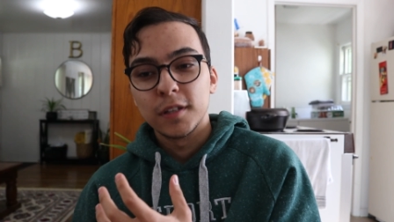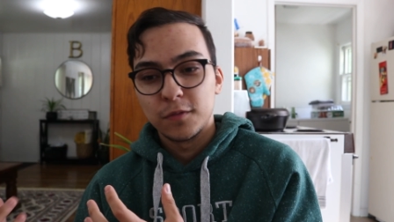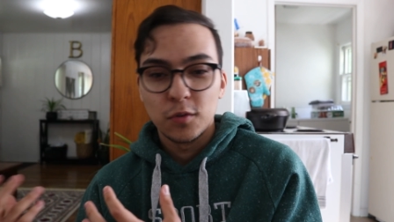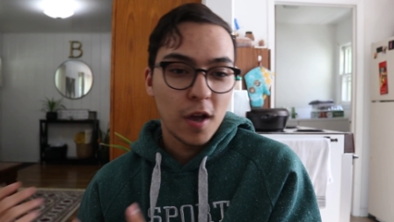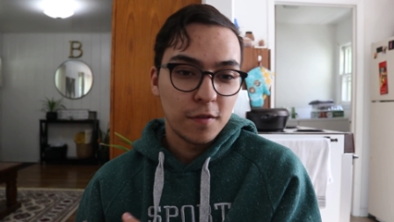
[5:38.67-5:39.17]

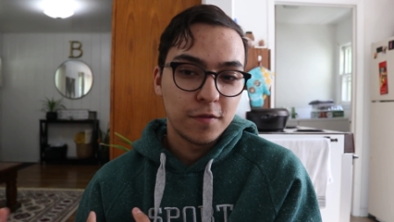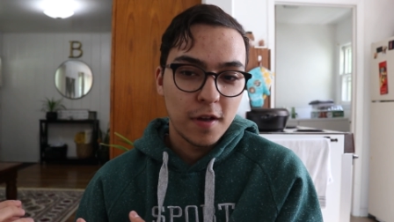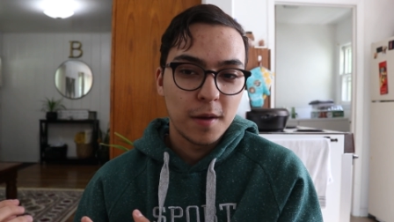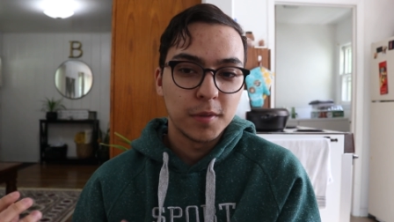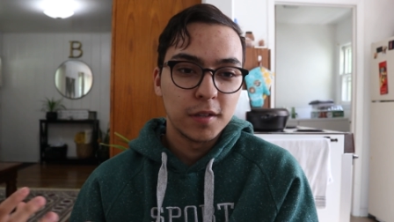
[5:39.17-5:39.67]
if you have
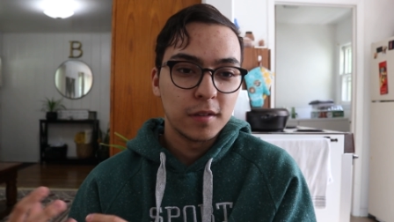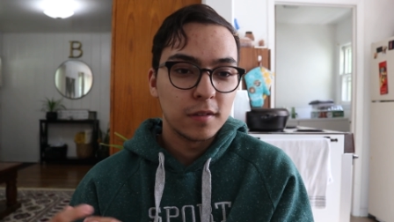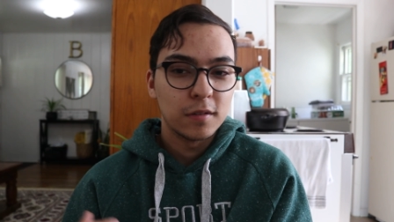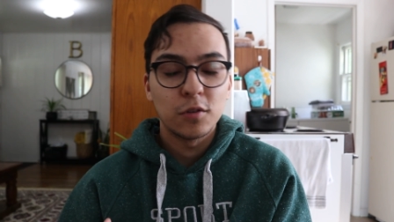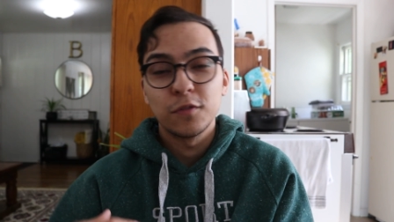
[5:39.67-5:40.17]
family
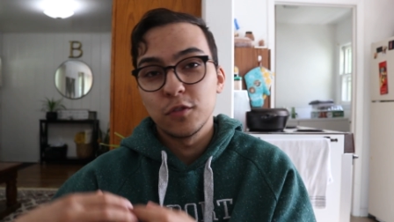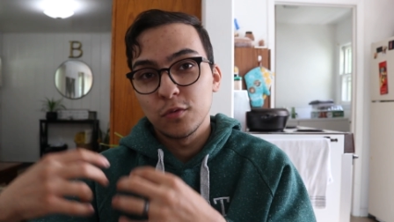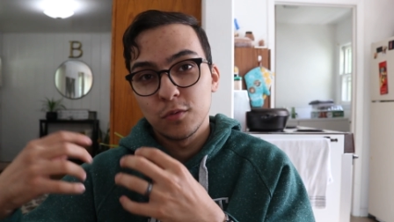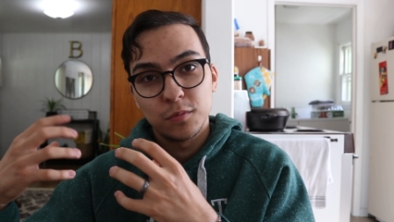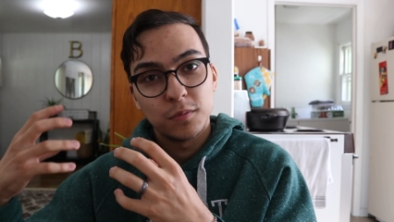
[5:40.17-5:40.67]
or if
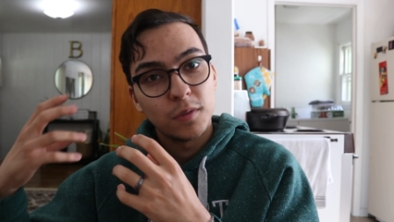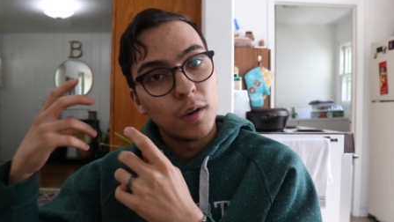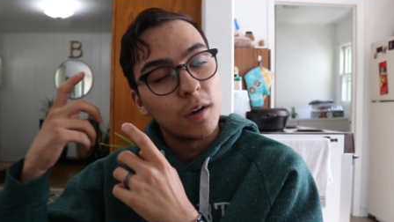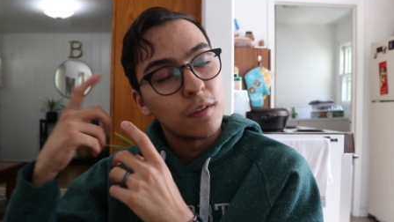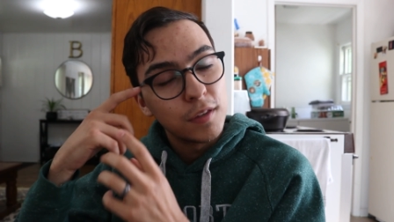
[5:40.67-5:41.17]
you
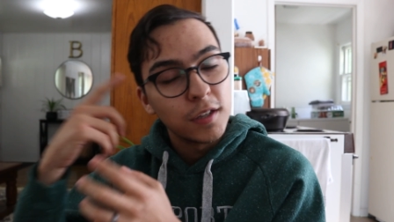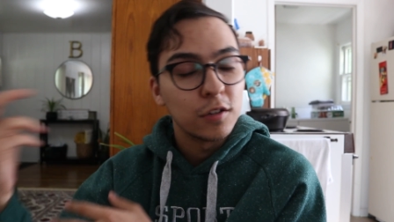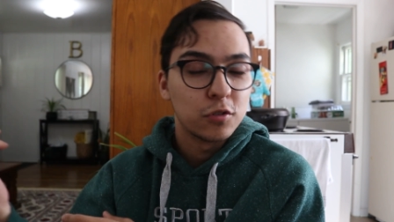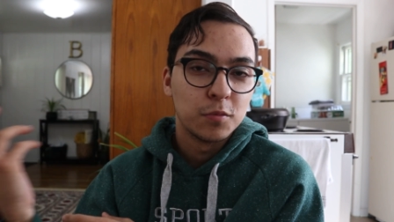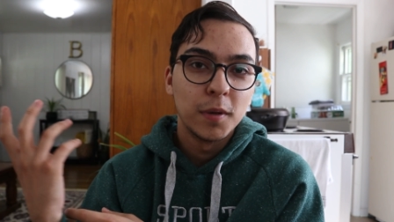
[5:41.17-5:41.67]
are
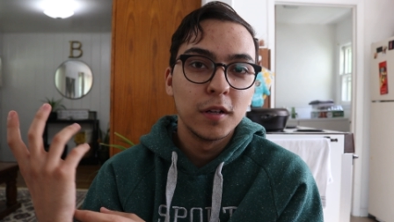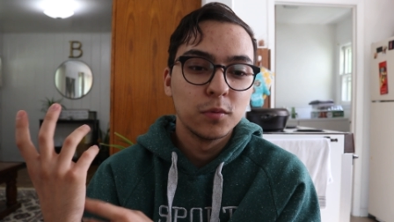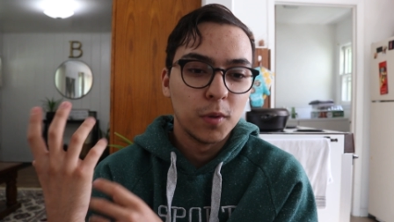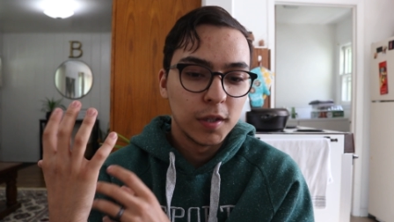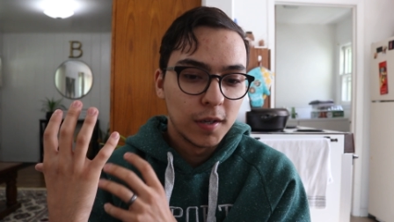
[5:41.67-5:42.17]
thinking to
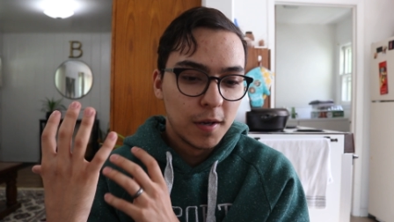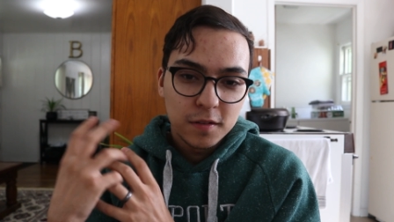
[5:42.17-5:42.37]
build one,